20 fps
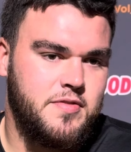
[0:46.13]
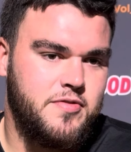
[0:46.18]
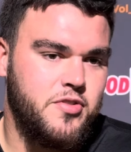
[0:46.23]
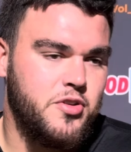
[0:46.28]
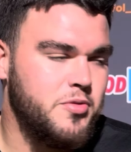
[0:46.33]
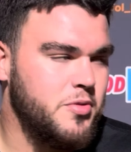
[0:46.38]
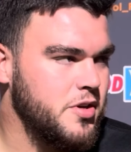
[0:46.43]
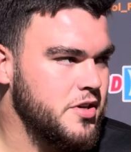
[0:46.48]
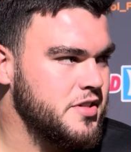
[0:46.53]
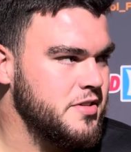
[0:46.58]

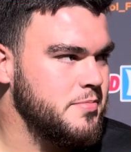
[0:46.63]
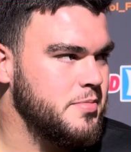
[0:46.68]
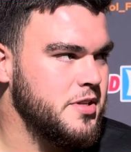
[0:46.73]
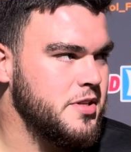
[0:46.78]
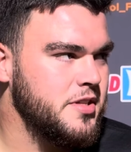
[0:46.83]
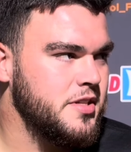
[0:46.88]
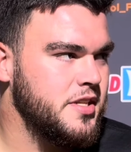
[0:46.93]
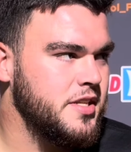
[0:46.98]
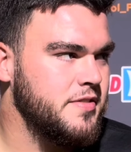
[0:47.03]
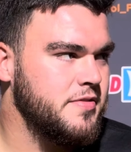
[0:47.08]
Footwork's
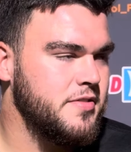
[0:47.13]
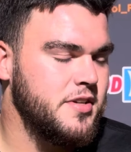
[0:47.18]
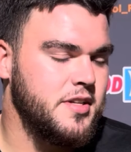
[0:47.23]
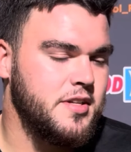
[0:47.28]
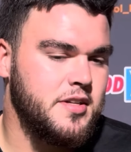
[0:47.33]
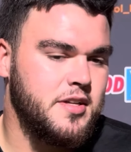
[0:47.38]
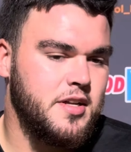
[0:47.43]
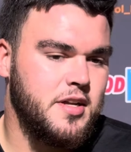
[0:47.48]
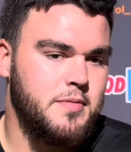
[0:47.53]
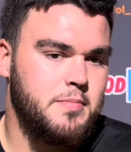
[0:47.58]
completely different
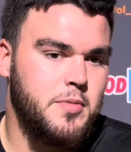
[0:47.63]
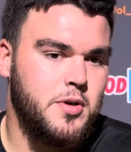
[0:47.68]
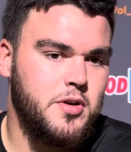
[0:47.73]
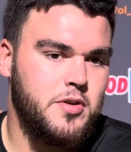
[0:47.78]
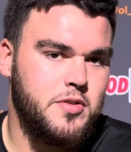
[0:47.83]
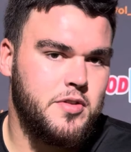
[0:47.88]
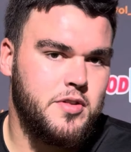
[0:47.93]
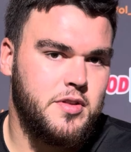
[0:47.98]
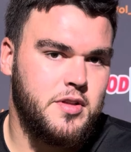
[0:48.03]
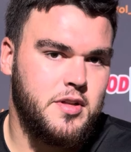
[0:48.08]
at
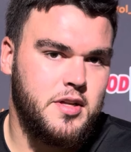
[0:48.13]
both.